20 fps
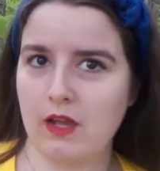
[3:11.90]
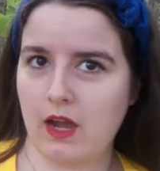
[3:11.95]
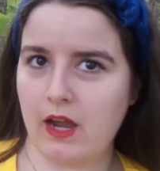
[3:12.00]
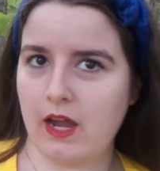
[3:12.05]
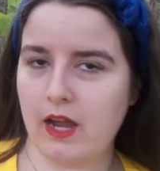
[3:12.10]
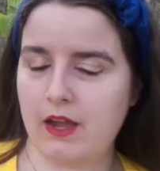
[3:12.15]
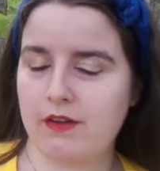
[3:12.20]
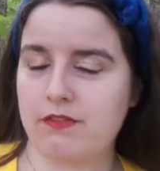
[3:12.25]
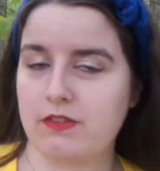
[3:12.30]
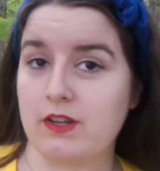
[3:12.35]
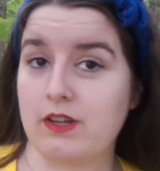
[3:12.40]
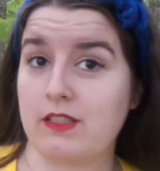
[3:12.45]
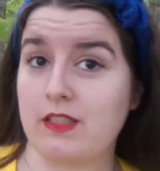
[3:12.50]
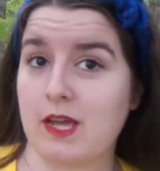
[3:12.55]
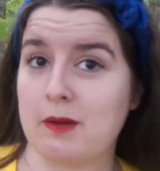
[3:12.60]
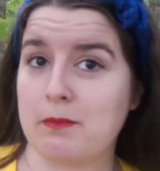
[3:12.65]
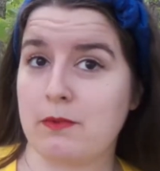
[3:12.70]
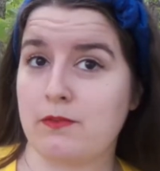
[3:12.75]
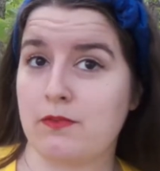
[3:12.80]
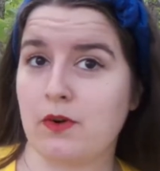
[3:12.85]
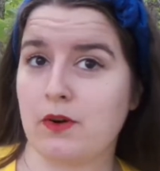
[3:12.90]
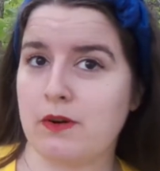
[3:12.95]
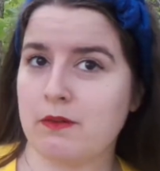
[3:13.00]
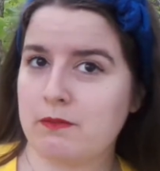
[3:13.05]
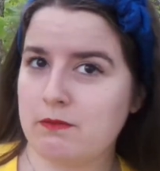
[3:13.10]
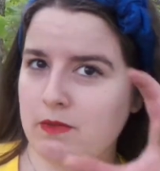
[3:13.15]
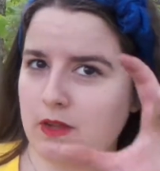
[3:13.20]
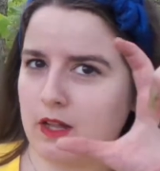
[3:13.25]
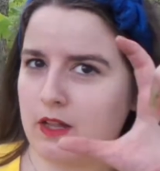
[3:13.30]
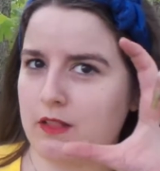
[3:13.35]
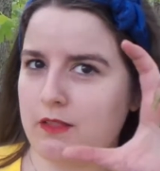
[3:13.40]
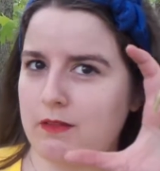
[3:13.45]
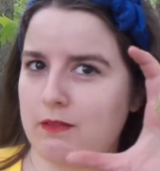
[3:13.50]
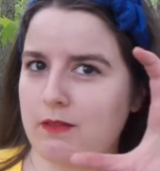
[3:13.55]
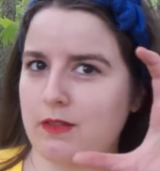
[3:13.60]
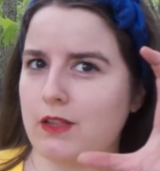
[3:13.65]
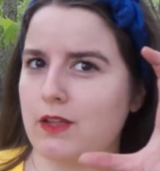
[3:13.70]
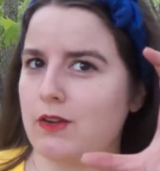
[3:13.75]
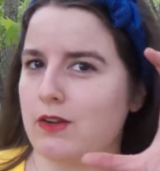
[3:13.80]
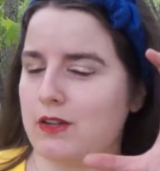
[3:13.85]
I have done that before. A
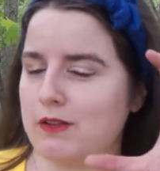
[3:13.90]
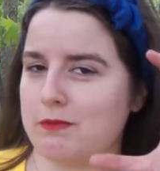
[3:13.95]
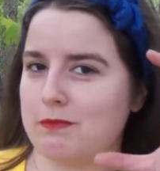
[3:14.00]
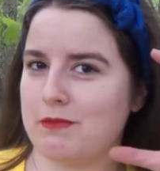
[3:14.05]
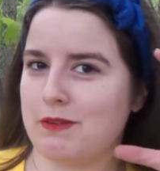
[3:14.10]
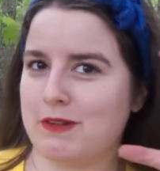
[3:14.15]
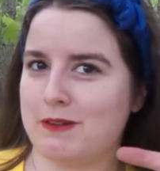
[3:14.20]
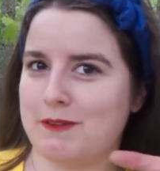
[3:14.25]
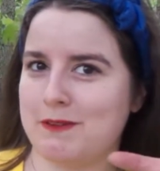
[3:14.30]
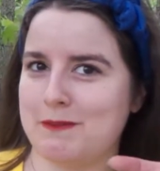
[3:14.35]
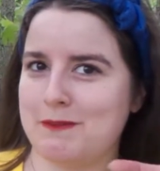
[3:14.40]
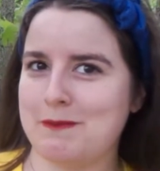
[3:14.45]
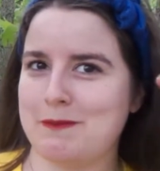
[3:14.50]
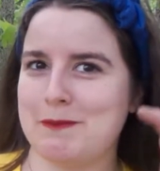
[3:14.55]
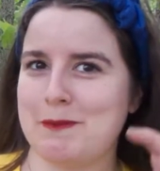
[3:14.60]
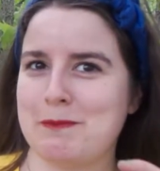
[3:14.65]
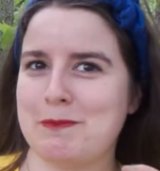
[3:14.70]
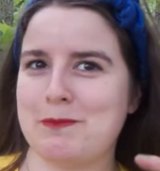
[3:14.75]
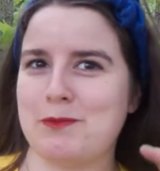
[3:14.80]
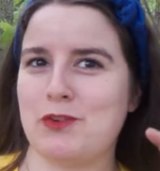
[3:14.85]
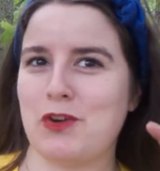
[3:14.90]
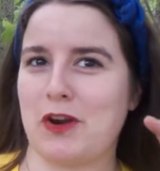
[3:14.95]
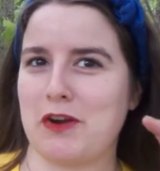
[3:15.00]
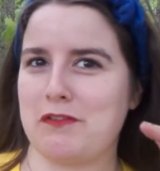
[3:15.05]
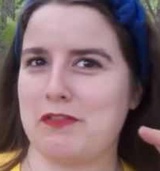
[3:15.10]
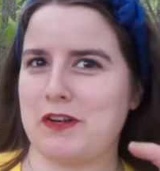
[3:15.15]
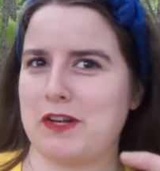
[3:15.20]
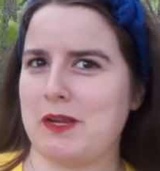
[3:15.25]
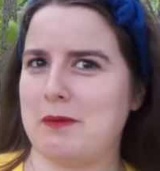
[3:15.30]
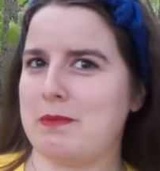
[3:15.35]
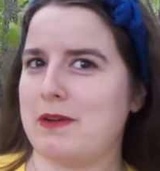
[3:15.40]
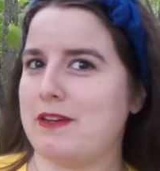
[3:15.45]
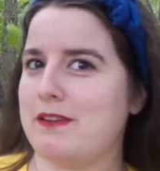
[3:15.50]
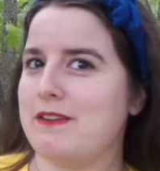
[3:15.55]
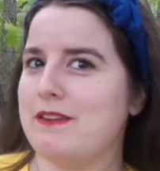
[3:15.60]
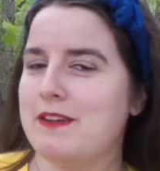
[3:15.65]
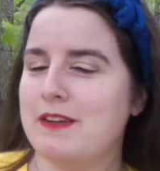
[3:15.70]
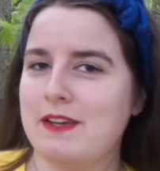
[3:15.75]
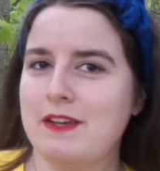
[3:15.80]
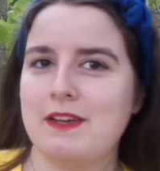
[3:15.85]
little jar of honey, but
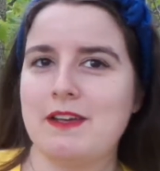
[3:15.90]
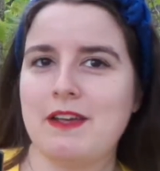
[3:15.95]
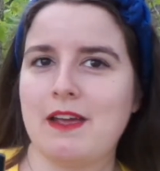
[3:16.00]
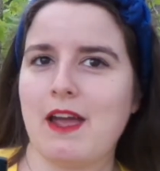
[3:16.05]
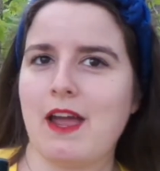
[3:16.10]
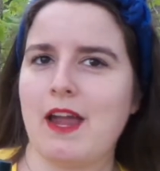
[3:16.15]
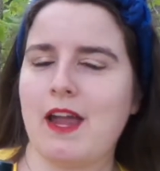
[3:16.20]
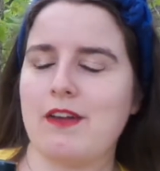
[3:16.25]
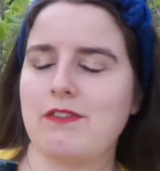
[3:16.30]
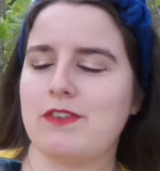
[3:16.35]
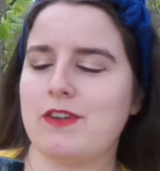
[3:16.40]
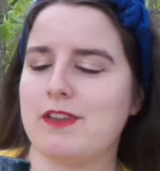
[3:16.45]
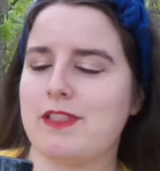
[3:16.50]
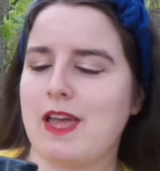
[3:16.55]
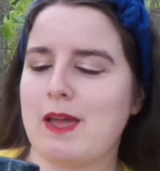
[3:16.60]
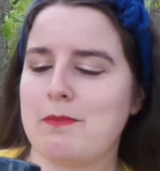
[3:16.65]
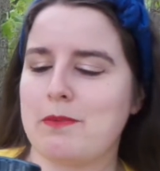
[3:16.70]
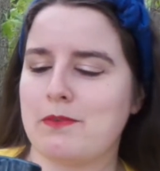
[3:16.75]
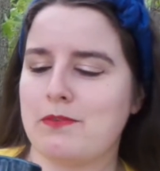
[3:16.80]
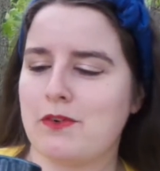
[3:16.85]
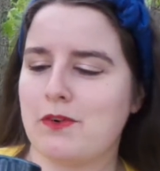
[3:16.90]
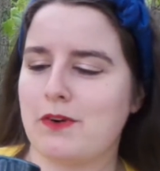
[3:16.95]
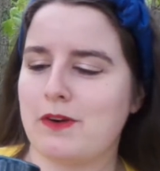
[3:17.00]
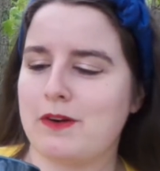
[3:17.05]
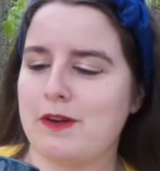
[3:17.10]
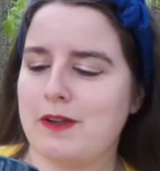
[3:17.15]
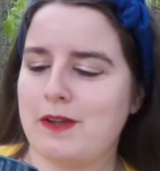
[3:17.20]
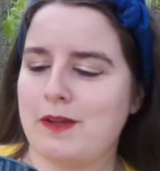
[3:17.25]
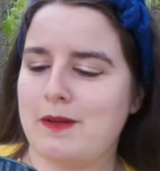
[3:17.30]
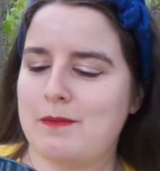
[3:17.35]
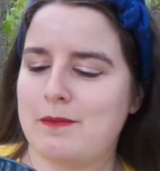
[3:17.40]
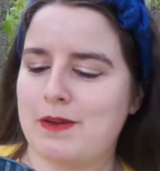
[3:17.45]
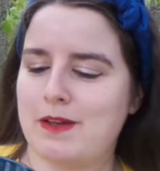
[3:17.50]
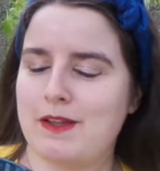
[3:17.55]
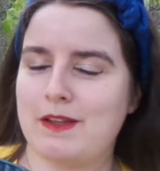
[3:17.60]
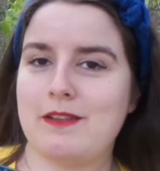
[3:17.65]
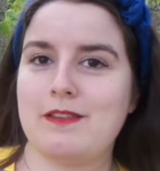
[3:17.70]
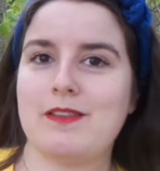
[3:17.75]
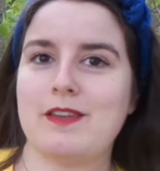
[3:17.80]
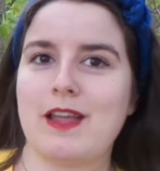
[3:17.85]
I have done that before.
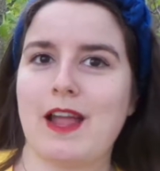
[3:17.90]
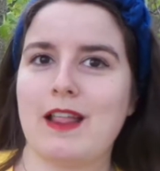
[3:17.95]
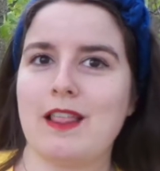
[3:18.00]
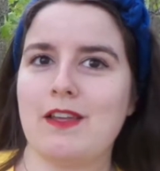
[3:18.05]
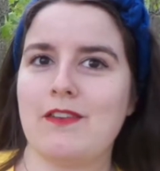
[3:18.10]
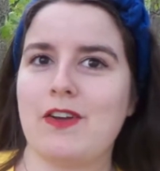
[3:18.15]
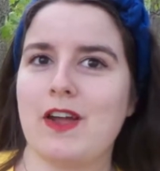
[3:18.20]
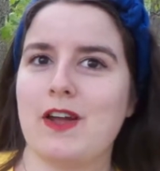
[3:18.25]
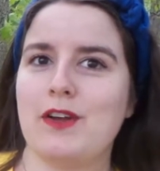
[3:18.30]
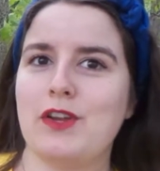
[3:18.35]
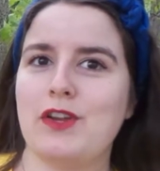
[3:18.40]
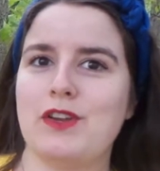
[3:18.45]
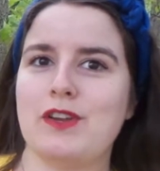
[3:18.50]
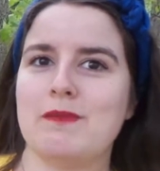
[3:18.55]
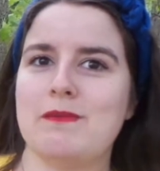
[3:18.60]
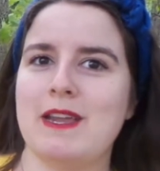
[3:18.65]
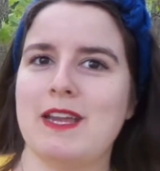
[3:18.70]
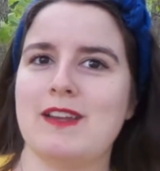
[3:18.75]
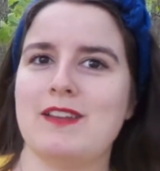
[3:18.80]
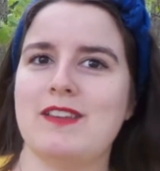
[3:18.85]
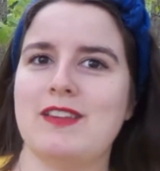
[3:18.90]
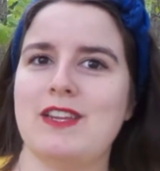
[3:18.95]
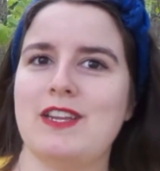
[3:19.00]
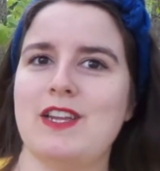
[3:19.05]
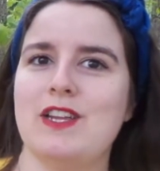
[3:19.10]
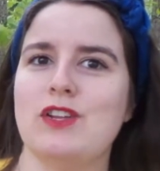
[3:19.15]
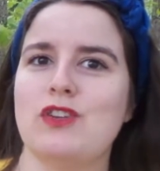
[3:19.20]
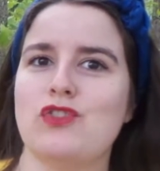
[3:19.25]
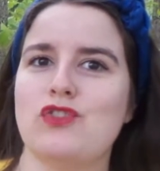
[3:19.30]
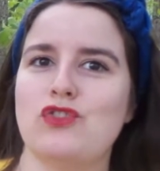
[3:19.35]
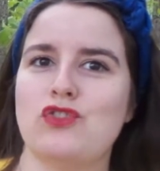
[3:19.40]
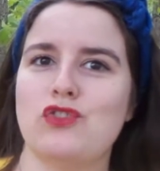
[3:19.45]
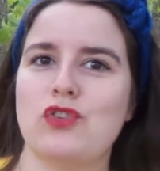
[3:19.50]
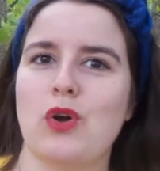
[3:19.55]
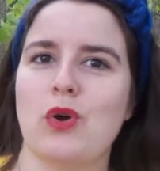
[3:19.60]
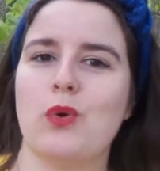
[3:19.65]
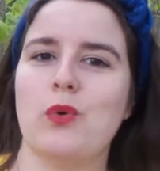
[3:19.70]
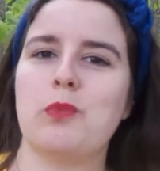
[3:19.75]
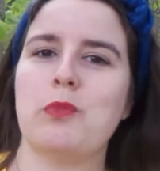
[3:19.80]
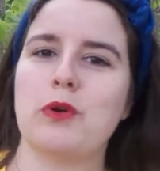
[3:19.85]
But I love how you can make tea
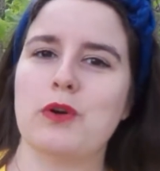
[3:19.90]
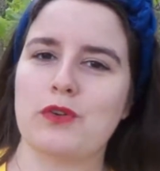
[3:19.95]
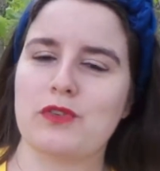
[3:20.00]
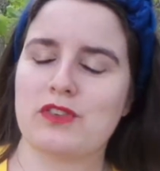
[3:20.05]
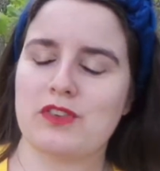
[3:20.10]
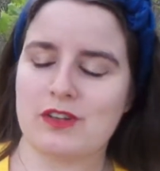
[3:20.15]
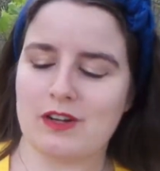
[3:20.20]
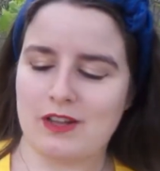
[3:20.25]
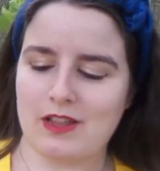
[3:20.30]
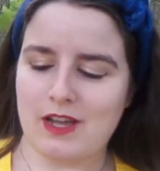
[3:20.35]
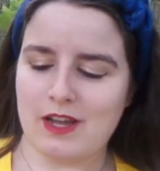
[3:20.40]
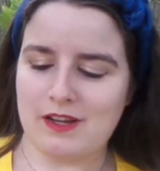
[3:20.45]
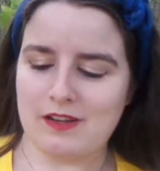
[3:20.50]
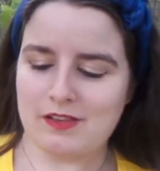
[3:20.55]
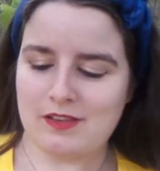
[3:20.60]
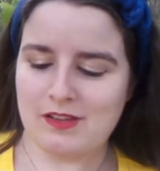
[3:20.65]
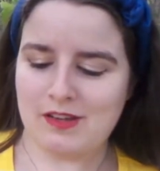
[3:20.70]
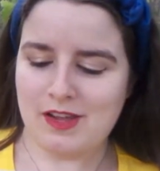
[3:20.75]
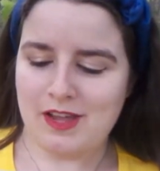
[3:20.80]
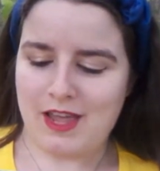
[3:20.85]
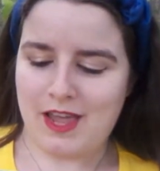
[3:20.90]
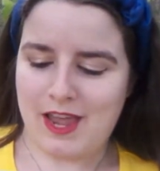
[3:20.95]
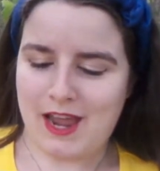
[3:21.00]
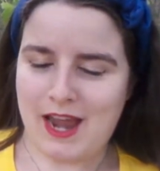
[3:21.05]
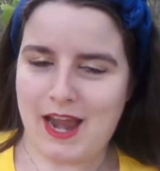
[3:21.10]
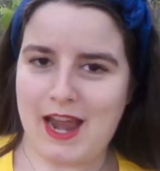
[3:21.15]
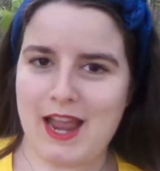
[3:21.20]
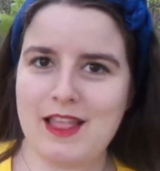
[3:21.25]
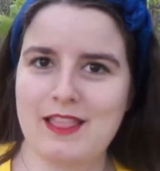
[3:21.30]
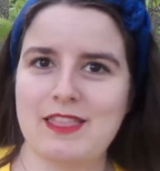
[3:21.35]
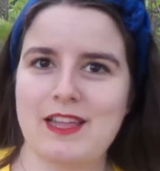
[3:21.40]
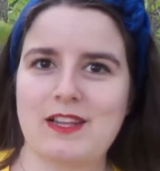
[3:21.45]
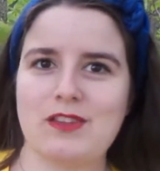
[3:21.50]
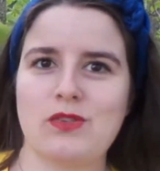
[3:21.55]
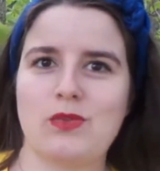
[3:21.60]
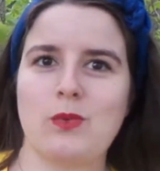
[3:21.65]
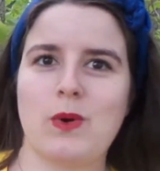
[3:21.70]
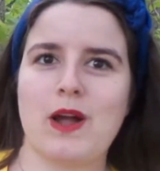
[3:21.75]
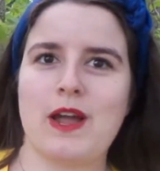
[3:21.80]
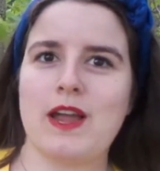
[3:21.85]
so personalized. And
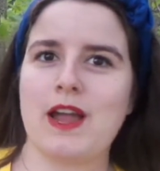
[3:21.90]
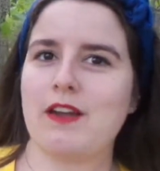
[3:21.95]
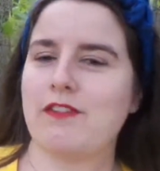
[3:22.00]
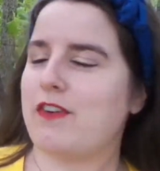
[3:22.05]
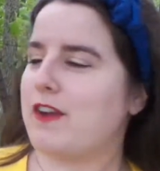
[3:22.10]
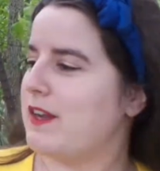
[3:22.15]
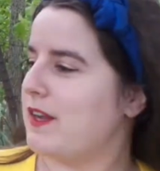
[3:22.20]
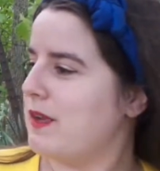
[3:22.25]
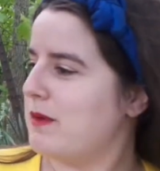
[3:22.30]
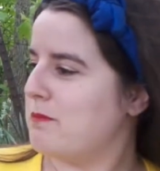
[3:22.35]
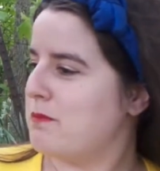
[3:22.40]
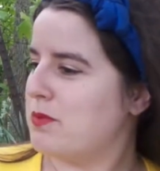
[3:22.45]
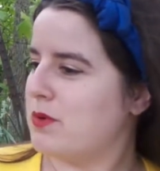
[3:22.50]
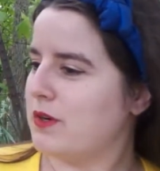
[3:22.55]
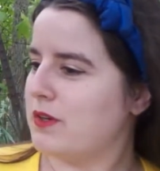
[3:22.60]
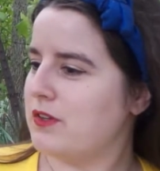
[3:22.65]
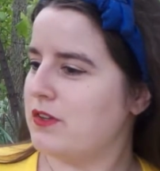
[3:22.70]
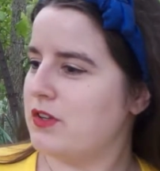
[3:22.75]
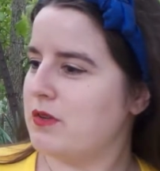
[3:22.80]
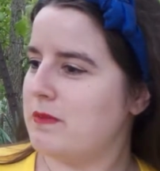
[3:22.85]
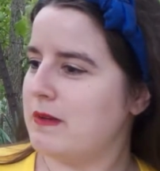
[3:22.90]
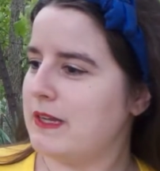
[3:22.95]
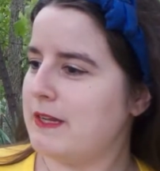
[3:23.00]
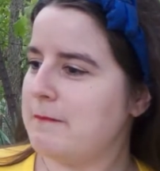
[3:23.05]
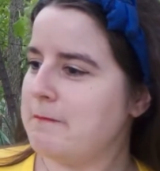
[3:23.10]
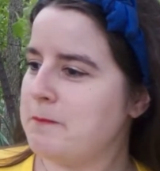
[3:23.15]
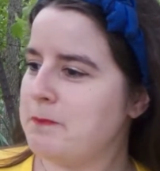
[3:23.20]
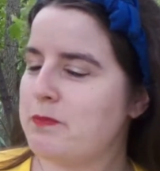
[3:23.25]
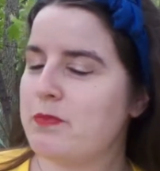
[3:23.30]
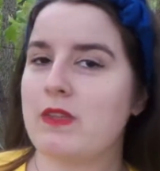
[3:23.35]
that's why I find it important to me.